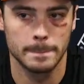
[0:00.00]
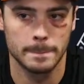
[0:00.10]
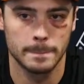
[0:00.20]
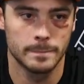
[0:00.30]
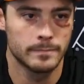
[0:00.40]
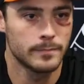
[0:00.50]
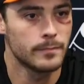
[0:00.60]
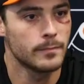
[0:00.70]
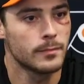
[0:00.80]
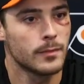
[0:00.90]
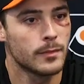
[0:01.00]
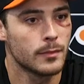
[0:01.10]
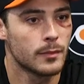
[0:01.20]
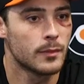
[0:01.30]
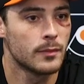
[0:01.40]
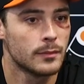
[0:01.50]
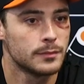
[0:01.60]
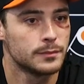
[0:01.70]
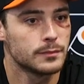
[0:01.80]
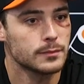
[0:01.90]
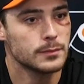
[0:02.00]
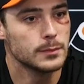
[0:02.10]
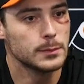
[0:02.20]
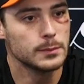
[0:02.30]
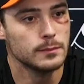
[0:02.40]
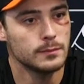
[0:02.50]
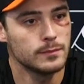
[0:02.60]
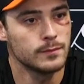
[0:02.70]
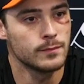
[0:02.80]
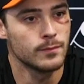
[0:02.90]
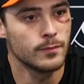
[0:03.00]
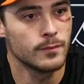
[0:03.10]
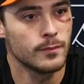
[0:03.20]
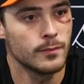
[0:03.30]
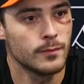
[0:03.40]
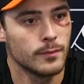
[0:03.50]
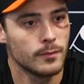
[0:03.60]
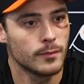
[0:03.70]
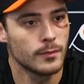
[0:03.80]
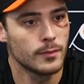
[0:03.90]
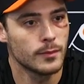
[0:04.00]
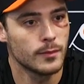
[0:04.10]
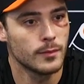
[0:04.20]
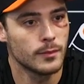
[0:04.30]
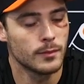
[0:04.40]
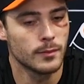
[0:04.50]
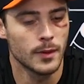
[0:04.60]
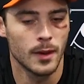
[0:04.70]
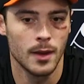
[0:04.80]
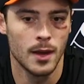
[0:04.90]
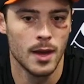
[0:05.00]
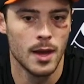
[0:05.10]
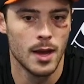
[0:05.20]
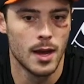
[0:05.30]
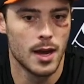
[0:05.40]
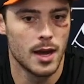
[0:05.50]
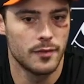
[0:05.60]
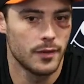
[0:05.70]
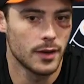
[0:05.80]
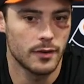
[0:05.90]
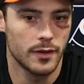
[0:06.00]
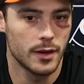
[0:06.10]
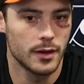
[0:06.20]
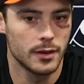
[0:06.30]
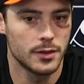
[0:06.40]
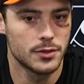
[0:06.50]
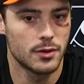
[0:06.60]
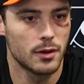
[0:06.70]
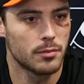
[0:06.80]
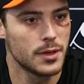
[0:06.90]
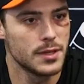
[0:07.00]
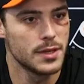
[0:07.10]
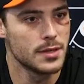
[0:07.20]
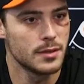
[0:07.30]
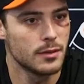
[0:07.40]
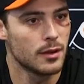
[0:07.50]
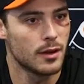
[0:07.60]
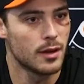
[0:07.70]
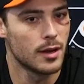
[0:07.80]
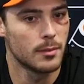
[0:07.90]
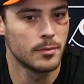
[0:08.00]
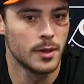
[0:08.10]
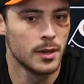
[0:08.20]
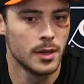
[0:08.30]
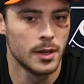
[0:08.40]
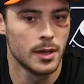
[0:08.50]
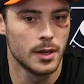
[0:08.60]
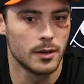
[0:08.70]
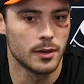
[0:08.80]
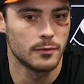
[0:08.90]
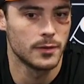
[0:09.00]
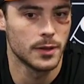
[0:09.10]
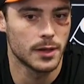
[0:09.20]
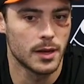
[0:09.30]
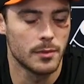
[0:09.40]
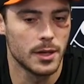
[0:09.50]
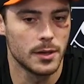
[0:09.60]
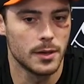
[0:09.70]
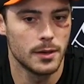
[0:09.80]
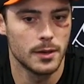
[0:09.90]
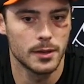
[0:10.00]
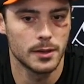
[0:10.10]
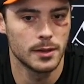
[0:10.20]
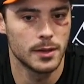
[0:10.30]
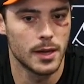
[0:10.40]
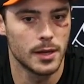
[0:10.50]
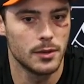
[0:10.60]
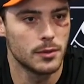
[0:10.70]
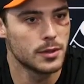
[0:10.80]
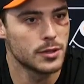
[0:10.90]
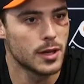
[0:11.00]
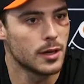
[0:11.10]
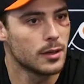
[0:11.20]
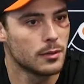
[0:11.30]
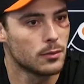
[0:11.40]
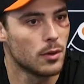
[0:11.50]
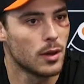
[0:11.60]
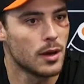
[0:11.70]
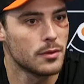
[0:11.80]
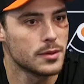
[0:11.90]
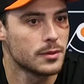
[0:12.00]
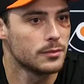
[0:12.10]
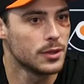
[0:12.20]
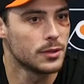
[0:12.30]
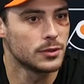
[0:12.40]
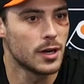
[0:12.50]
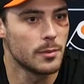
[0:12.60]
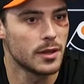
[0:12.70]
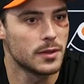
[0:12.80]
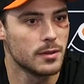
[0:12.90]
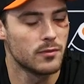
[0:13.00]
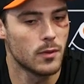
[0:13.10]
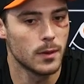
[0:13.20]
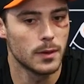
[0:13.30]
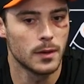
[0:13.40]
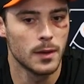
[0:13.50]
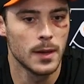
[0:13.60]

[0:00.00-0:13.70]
Tanner, how do you evaluate your preseason and how do you feel about your chances to make this team? Uh, I feel like I've had a strong preseason. Um, you know, I feel like coming in here, uh, I knew which kind of role I was, you know, trying to make the team for, and